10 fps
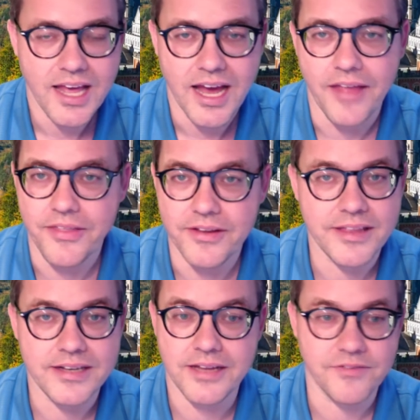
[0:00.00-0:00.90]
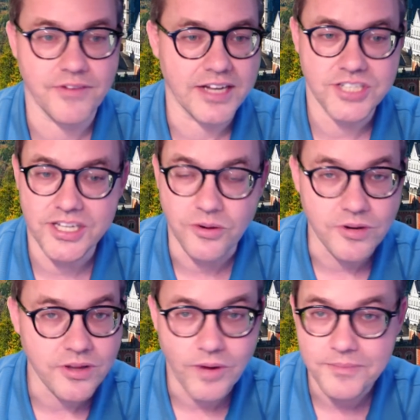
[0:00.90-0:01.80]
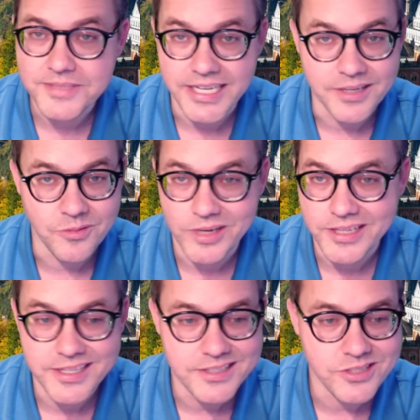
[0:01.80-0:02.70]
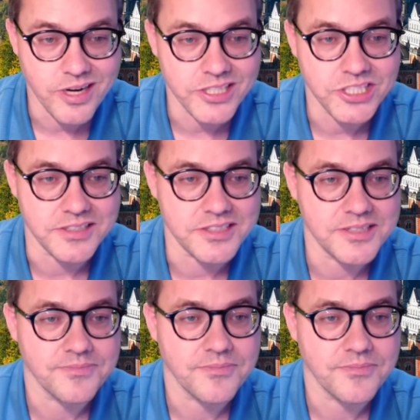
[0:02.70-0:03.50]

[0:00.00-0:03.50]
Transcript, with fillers: other than advise you to go to the website and read the instructions.